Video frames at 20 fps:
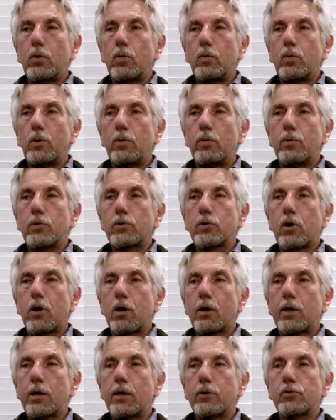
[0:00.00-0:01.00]
We were
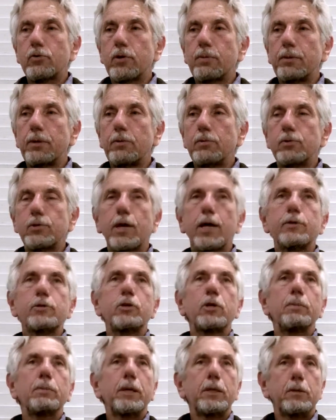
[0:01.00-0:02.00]
talking. Somebody was
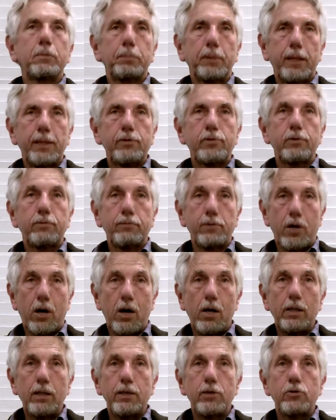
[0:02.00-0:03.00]
asking about the place of
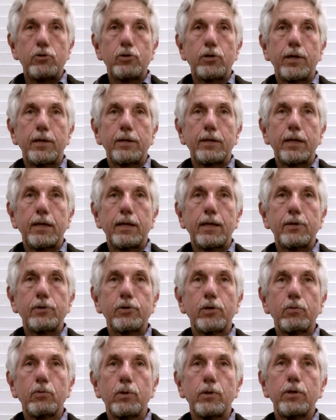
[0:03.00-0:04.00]
knowledge, and, and I
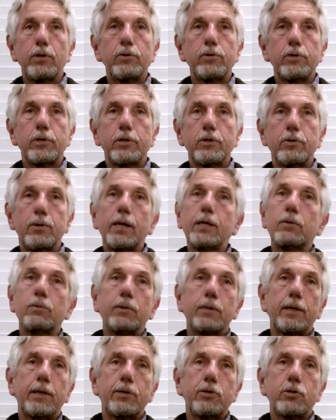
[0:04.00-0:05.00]
said, well, there's a direct
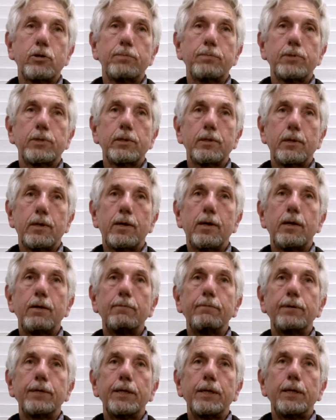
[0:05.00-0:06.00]
relationship to
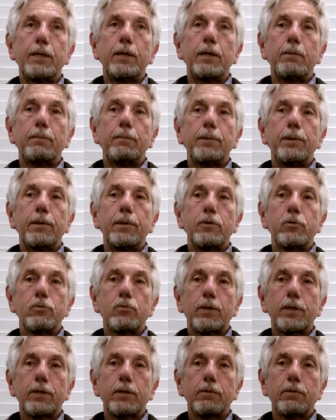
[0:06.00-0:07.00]
love, because
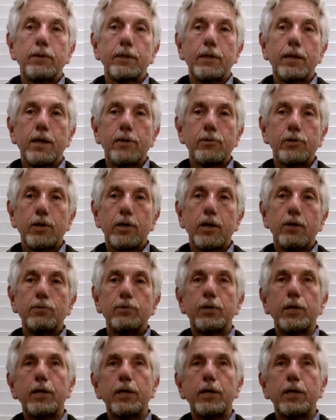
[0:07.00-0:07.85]
when when God said I was a